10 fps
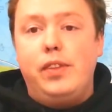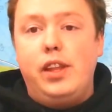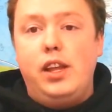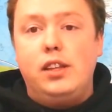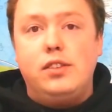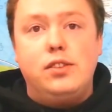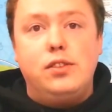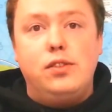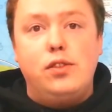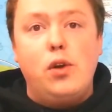
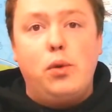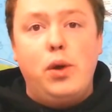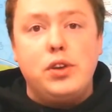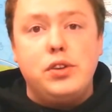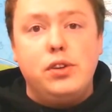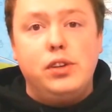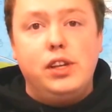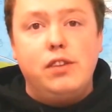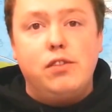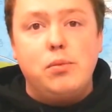It's no question on
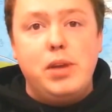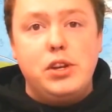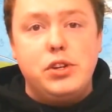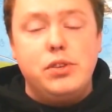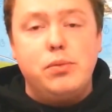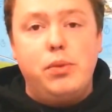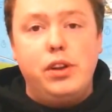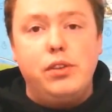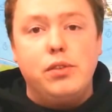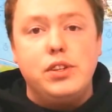the information
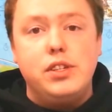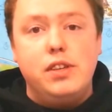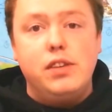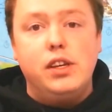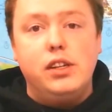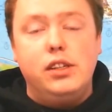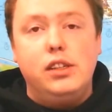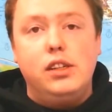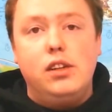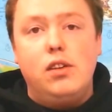when you're receiving it,
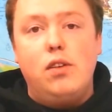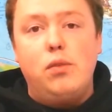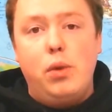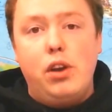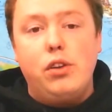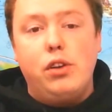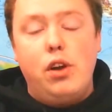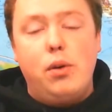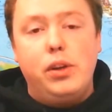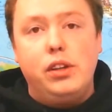where you're
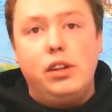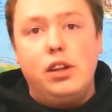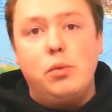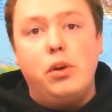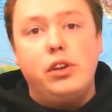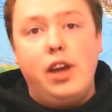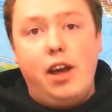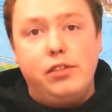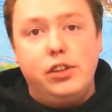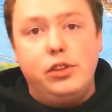going and what you
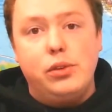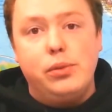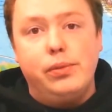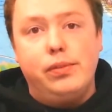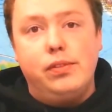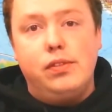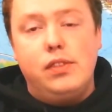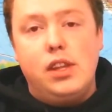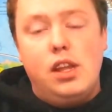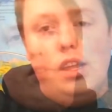have to do.
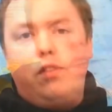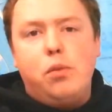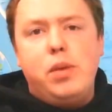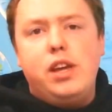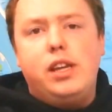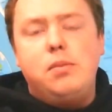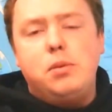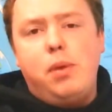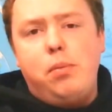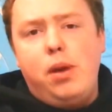For me, it
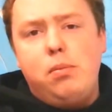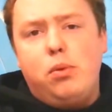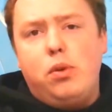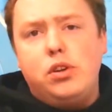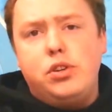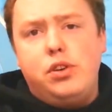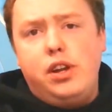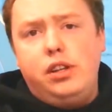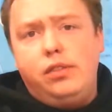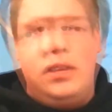keeps my paperwork
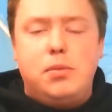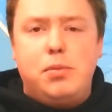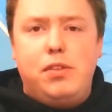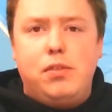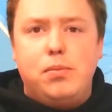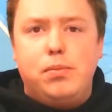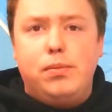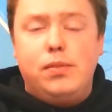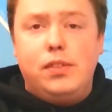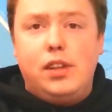straight, keeps me from
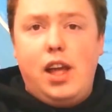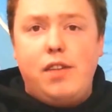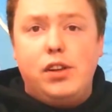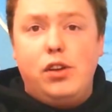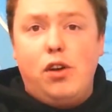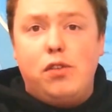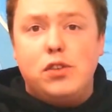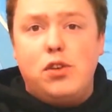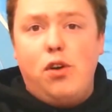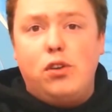having the
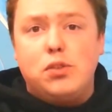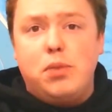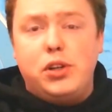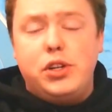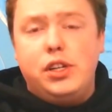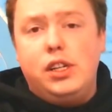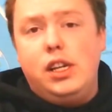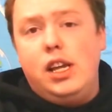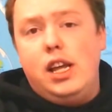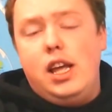office call as much,
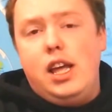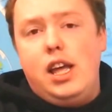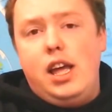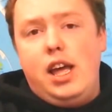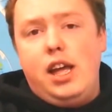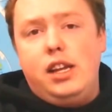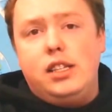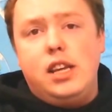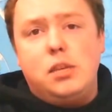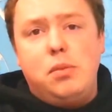and it
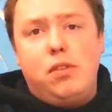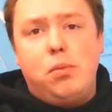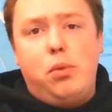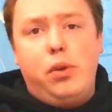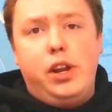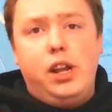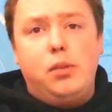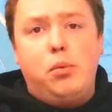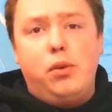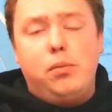takes me from point A to
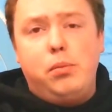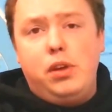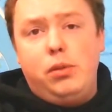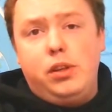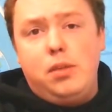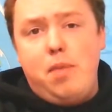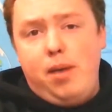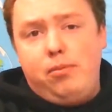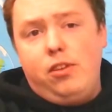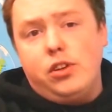point B with the
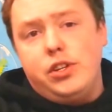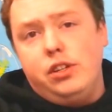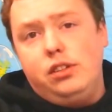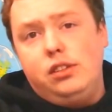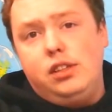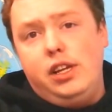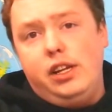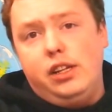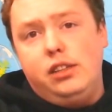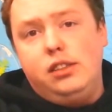map function in it.